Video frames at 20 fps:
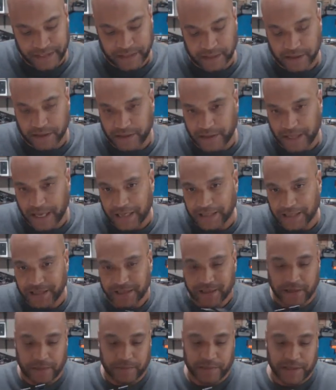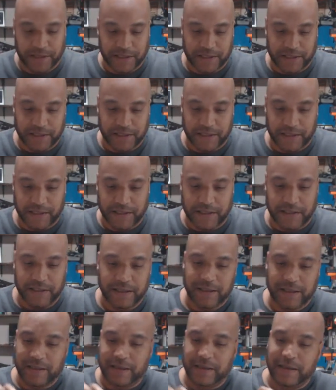Just lock these up and listen again.
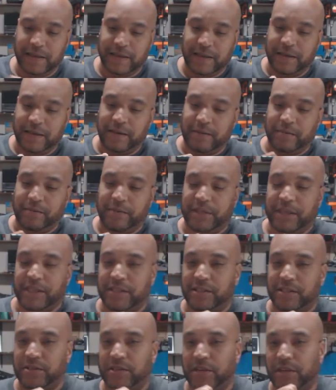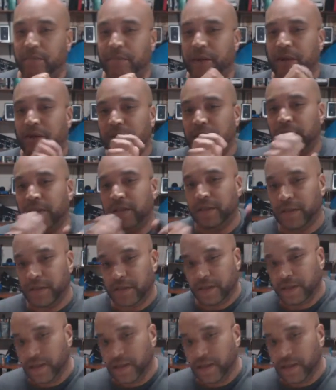Pretend it's on a belt.